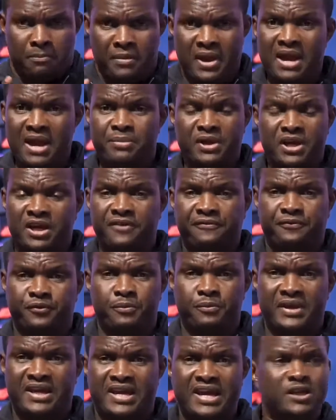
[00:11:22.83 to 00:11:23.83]
Maybe if
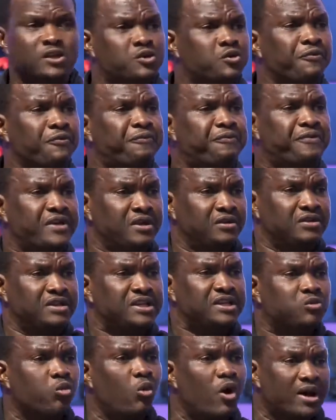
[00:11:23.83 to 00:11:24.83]
you begin to fill
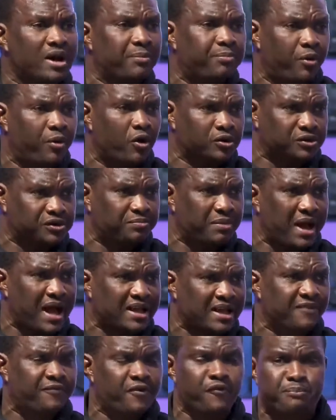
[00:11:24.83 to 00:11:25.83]
these water pots
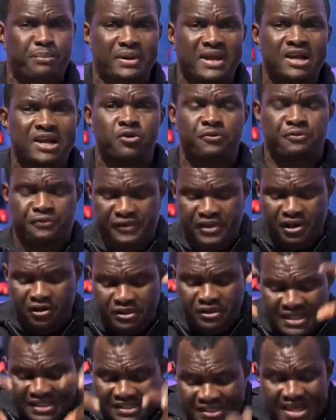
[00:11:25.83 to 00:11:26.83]
back, if you begin to
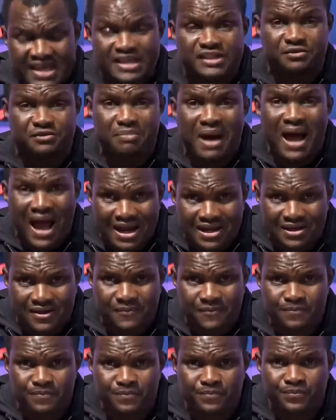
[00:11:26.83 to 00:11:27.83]
fill these things back,
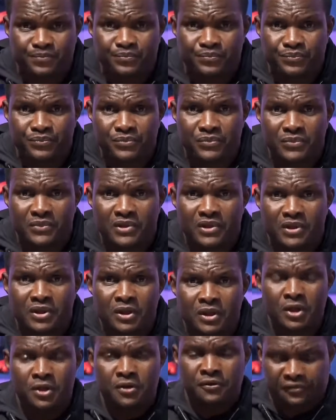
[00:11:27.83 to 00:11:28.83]

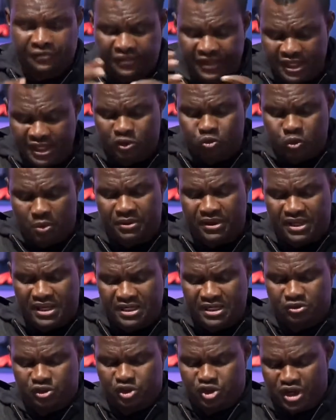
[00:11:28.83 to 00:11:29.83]
things will
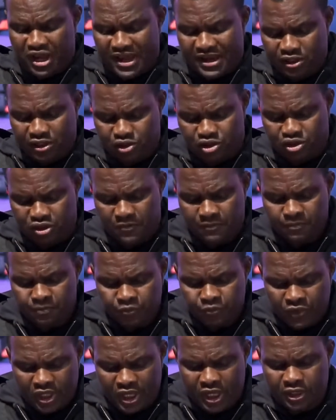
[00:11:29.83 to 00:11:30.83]
begin to change
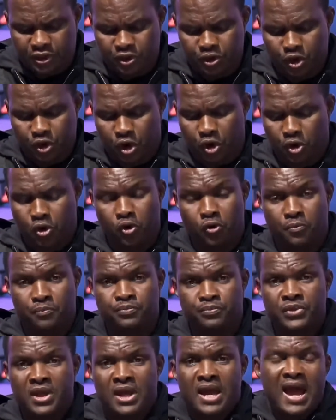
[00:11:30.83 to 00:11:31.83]
in your
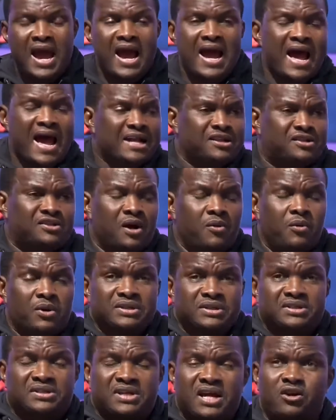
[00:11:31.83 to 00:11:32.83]
home. And
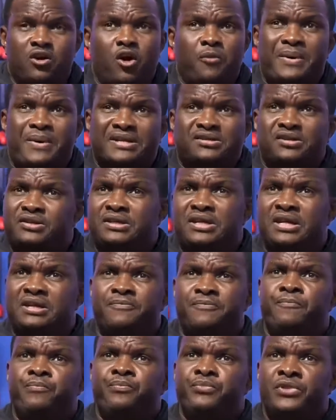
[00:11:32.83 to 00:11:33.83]
someone is saying, no, Pastor, you
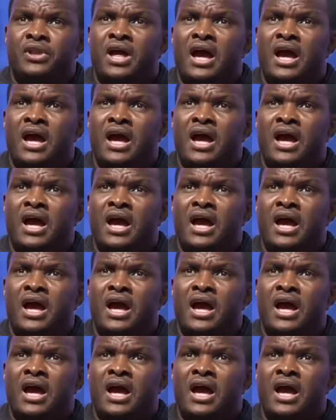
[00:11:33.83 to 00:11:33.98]
didn't.